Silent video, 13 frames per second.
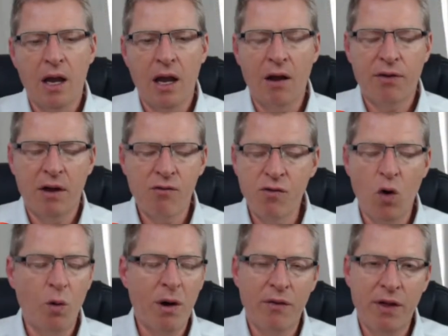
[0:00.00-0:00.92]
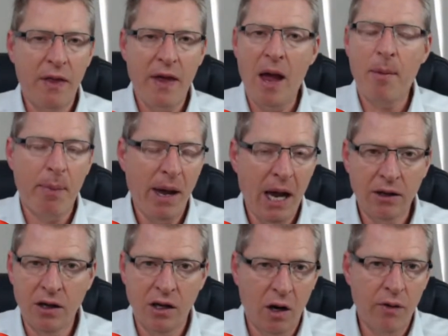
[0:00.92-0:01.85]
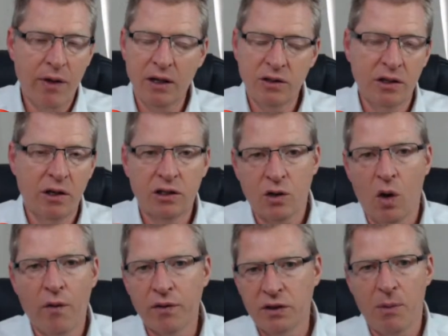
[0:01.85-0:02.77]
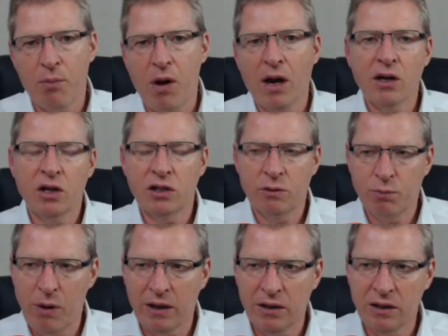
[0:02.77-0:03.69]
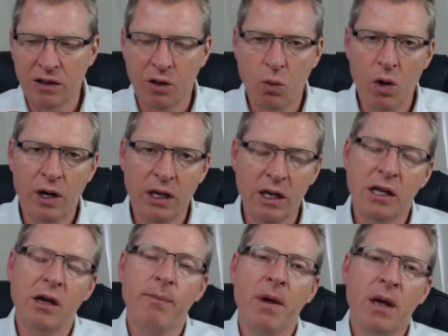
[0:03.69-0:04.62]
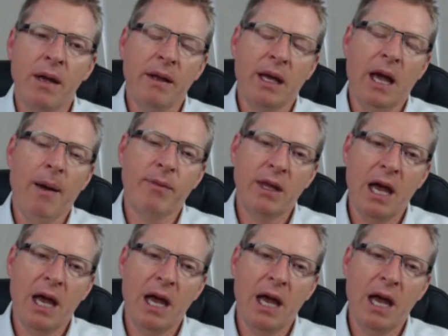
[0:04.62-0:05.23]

If they're that bad, there's an insolvency practice and they're working in them.